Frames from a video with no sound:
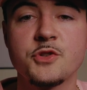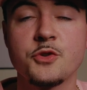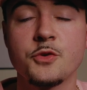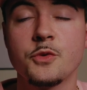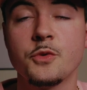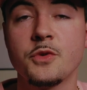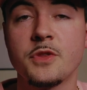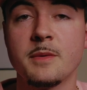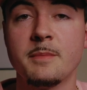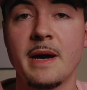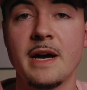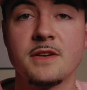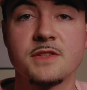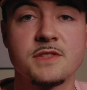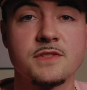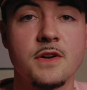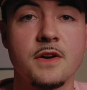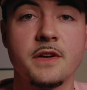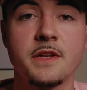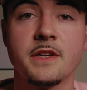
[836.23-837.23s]
truth about
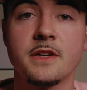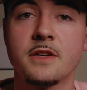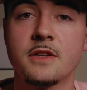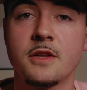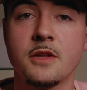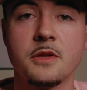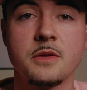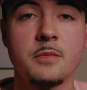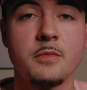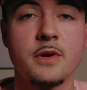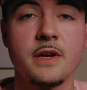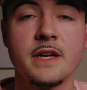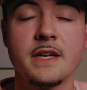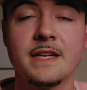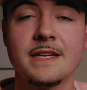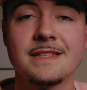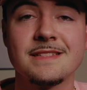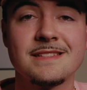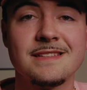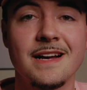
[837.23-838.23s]
starting a clothing
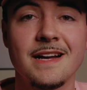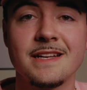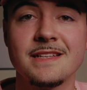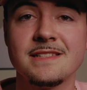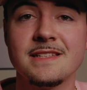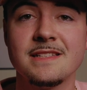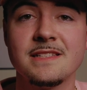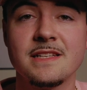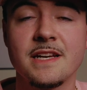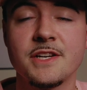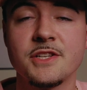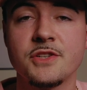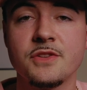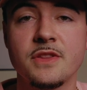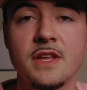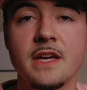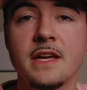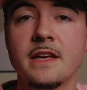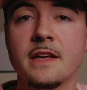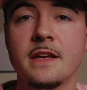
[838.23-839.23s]
brand. It's not as easy as
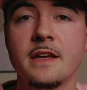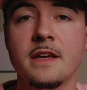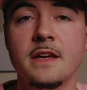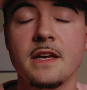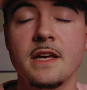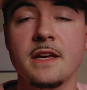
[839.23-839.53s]
you think.